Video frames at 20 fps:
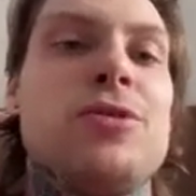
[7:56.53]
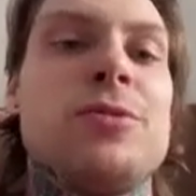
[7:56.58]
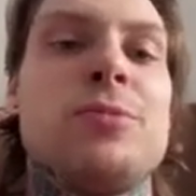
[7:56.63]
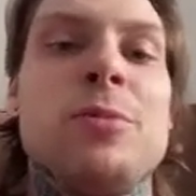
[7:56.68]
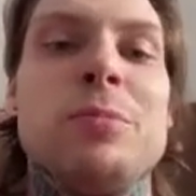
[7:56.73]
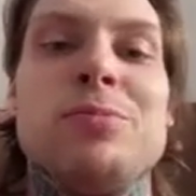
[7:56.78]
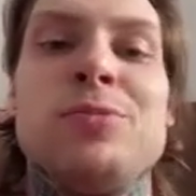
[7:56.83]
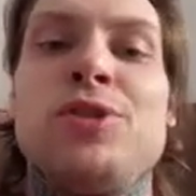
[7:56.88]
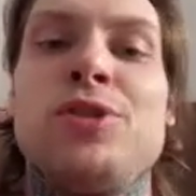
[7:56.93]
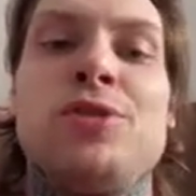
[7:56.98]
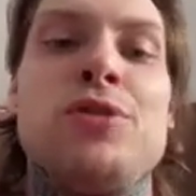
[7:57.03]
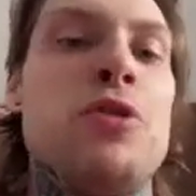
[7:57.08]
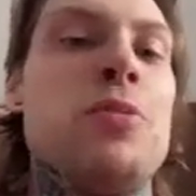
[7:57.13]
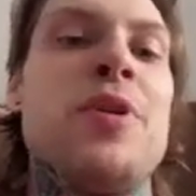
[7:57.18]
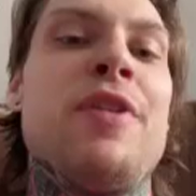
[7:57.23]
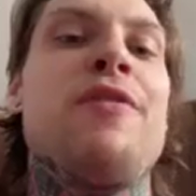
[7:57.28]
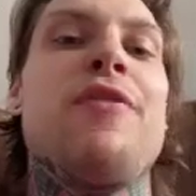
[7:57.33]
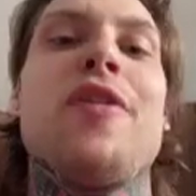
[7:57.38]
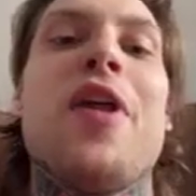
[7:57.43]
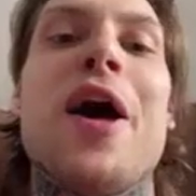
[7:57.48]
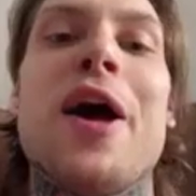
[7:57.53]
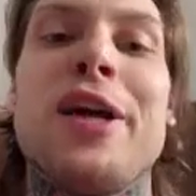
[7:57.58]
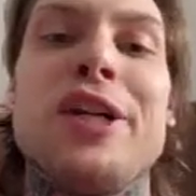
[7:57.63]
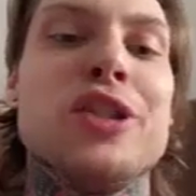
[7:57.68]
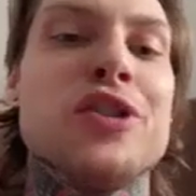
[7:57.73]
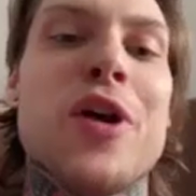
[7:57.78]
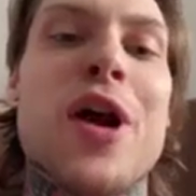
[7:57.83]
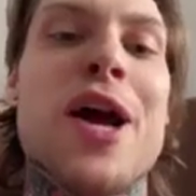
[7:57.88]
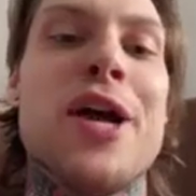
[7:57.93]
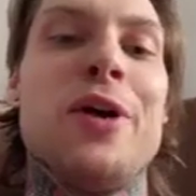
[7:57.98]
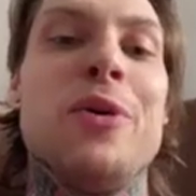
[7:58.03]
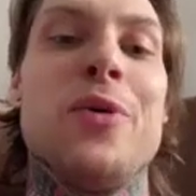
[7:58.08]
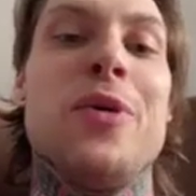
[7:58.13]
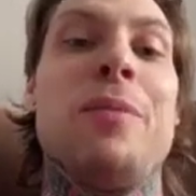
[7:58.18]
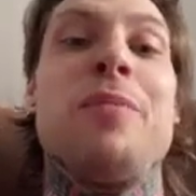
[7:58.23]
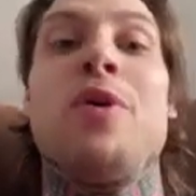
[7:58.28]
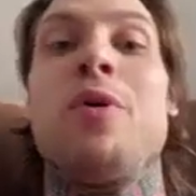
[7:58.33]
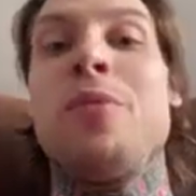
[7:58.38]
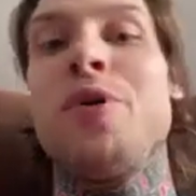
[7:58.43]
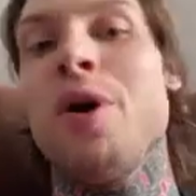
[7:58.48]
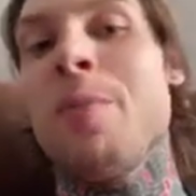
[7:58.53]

some stupid flying triangle, and it put me